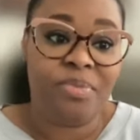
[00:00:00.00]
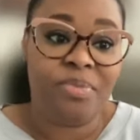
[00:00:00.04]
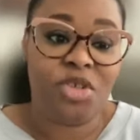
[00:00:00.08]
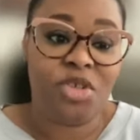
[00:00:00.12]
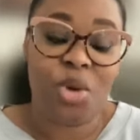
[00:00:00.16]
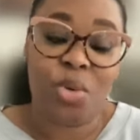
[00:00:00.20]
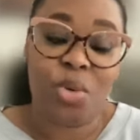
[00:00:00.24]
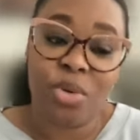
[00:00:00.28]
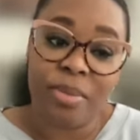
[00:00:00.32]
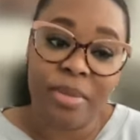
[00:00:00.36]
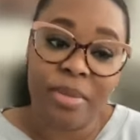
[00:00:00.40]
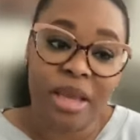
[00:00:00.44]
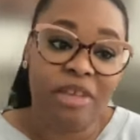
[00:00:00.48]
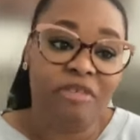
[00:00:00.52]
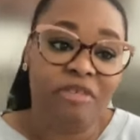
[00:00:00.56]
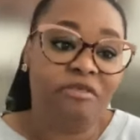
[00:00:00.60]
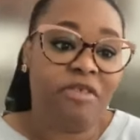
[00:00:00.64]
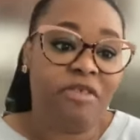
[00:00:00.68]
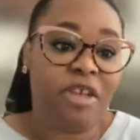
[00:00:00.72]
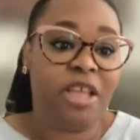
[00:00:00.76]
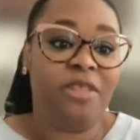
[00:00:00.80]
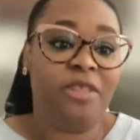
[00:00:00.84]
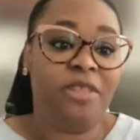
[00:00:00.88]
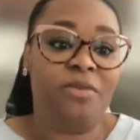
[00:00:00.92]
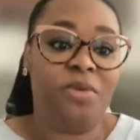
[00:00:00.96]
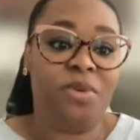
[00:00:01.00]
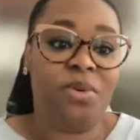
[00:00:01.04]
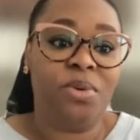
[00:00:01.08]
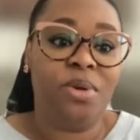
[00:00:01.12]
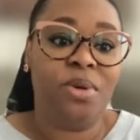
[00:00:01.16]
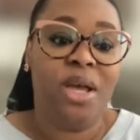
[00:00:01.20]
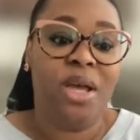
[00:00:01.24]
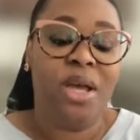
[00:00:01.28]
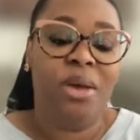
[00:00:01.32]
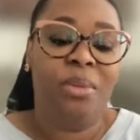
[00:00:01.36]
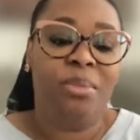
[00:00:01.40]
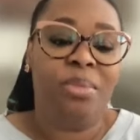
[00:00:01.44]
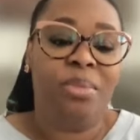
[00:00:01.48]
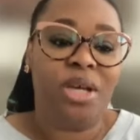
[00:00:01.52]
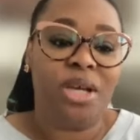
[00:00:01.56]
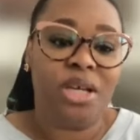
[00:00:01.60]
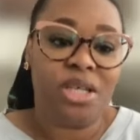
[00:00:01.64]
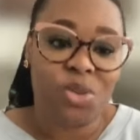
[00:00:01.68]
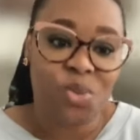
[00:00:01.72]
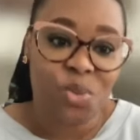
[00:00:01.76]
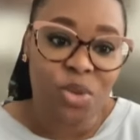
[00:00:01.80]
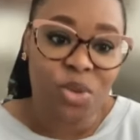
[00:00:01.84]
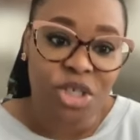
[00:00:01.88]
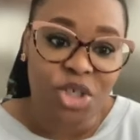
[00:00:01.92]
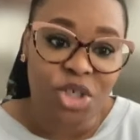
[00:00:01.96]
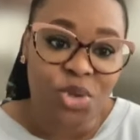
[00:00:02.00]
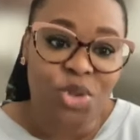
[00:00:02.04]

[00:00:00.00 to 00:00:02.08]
So remain faithful because when